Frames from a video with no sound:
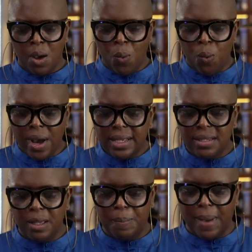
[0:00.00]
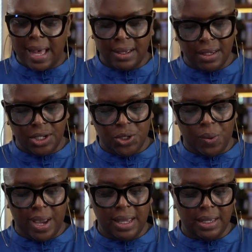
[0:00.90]
what is the baggage
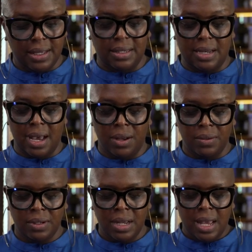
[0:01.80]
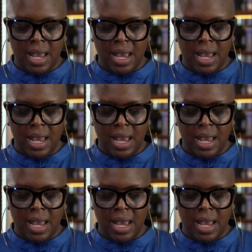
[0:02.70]
weighing us down,